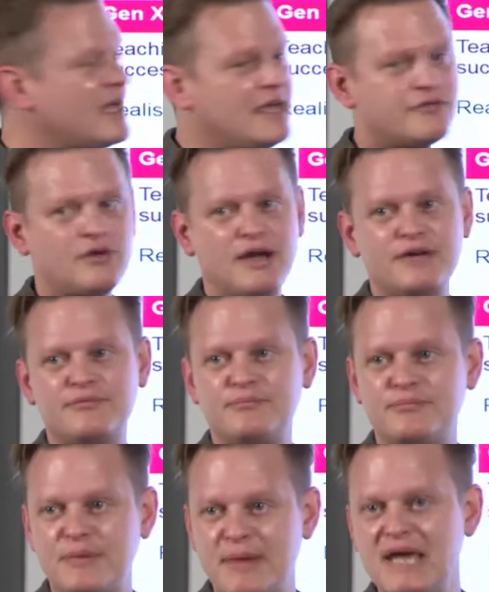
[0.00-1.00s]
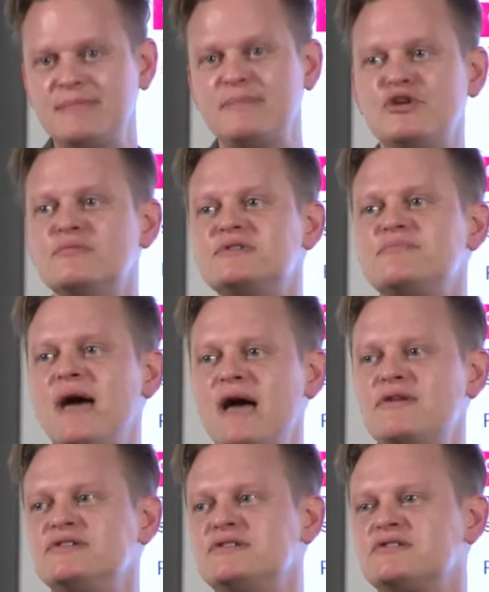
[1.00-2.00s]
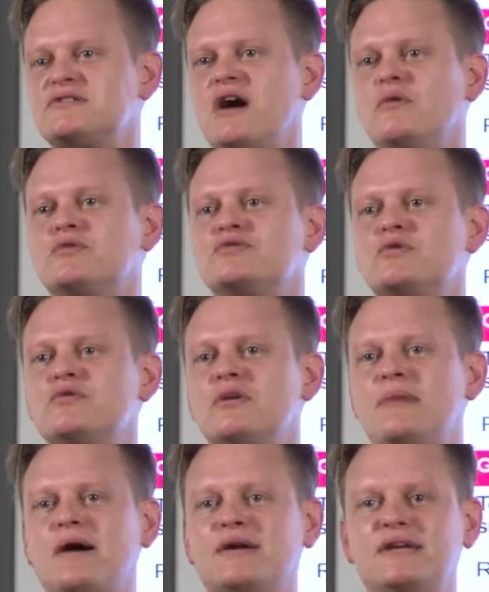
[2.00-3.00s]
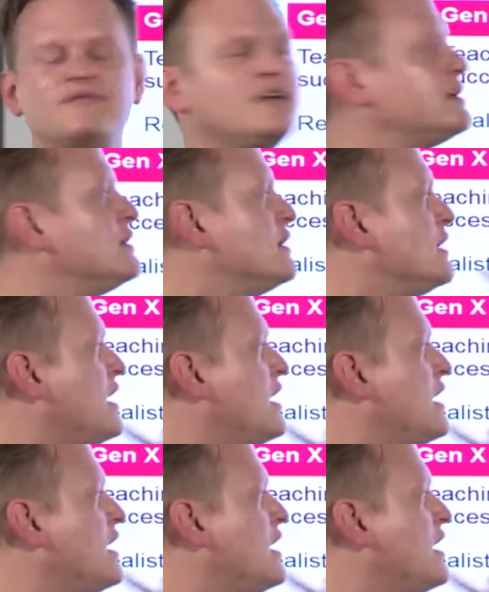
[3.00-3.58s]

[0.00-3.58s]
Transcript: if the baby boomers' parenting style was all about giving